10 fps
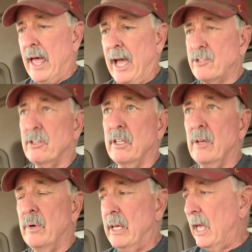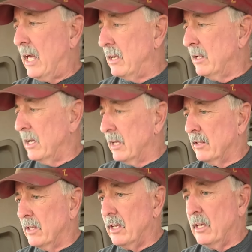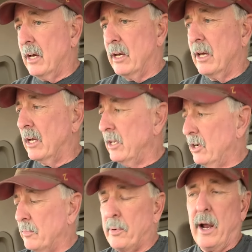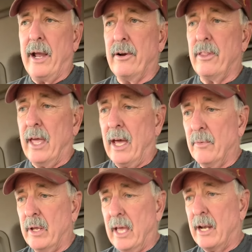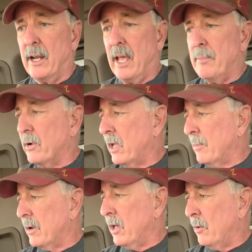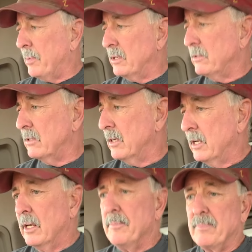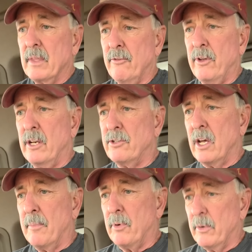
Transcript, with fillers: actually, we had uh, the, uh, a year prior to that, we had a neighbor come and help us finish up.